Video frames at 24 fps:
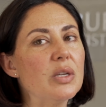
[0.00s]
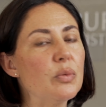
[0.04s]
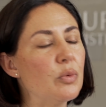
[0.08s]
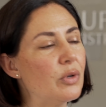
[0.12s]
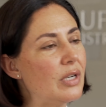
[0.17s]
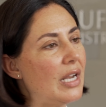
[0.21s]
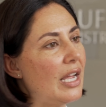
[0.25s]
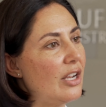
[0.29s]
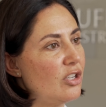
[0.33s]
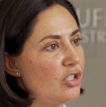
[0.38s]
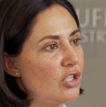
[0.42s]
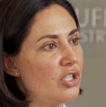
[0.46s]

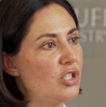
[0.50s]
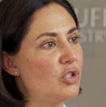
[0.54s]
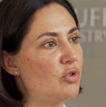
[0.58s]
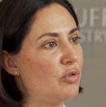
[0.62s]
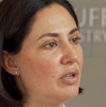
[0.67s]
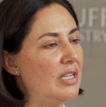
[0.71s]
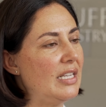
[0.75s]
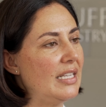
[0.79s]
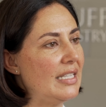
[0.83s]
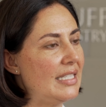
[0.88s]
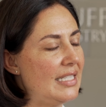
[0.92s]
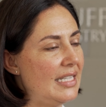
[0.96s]
we're not just
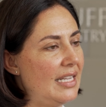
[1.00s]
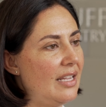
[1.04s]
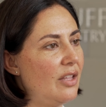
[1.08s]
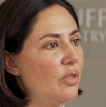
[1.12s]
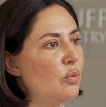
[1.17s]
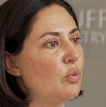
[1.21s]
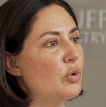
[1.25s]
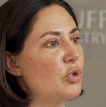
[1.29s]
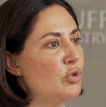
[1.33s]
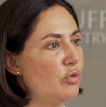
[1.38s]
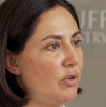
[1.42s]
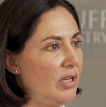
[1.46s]
treating
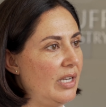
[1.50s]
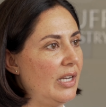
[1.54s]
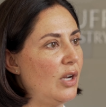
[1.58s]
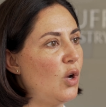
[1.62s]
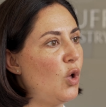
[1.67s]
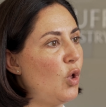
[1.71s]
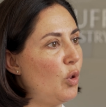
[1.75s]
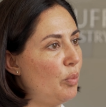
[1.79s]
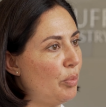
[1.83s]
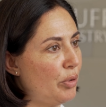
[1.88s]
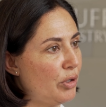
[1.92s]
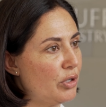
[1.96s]
teeth, we're treating
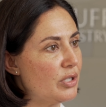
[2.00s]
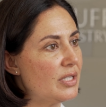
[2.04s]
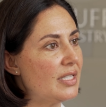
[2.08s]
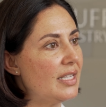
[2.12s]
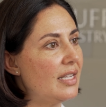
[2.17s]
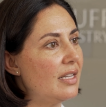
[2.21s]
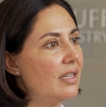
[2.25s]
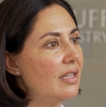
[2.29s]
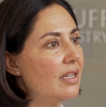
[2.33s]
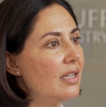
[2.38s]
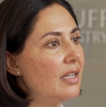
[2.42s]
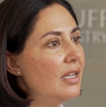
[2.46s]
a whole
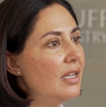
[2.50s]
person.